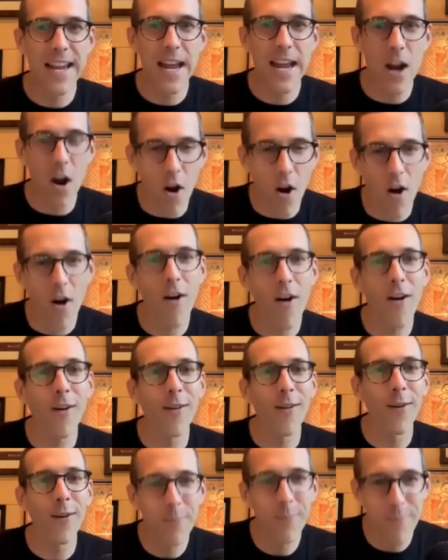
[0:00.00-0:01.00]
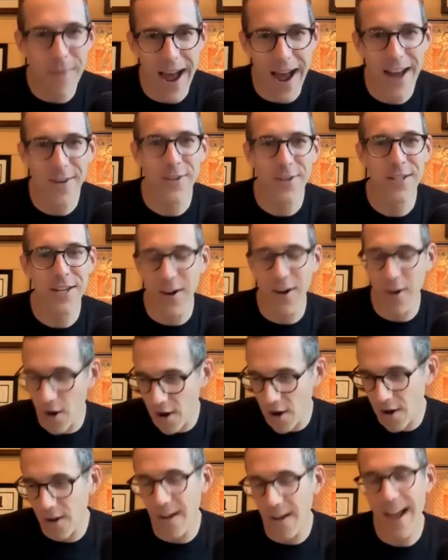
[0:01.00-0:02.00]
It all matters and it
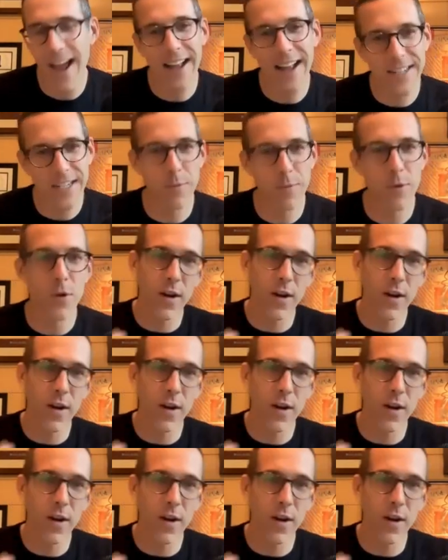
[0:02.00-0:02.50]
all adds up.